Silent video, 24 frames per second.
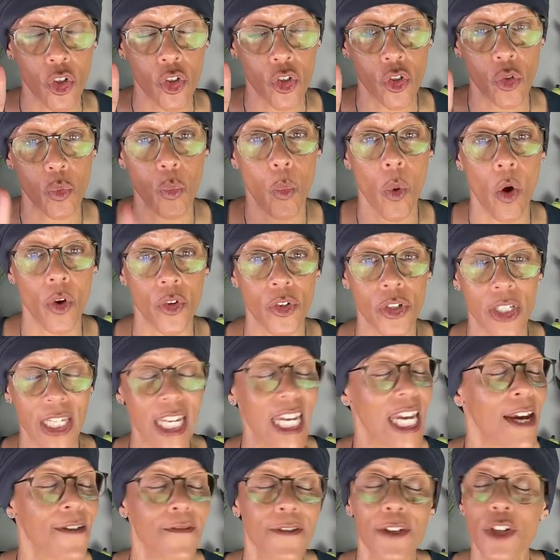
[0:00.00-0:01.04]
just once,
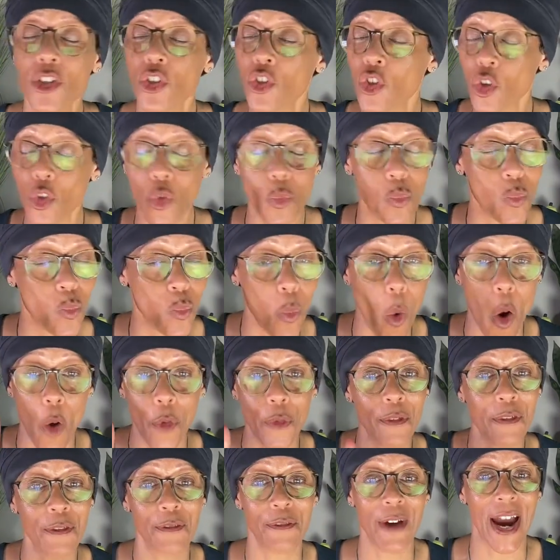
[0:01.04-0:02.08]
even just
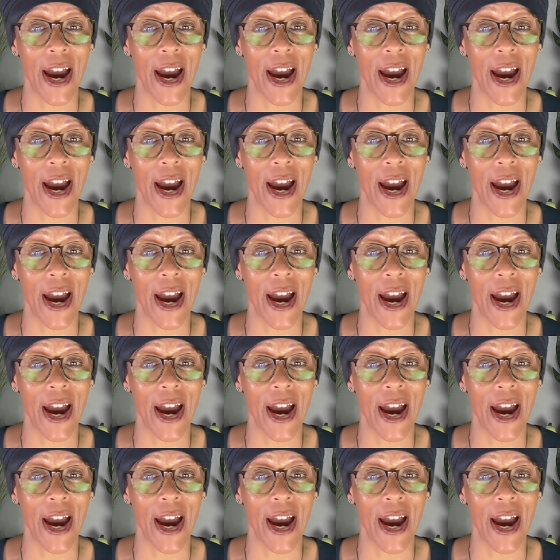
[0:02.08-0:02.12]
one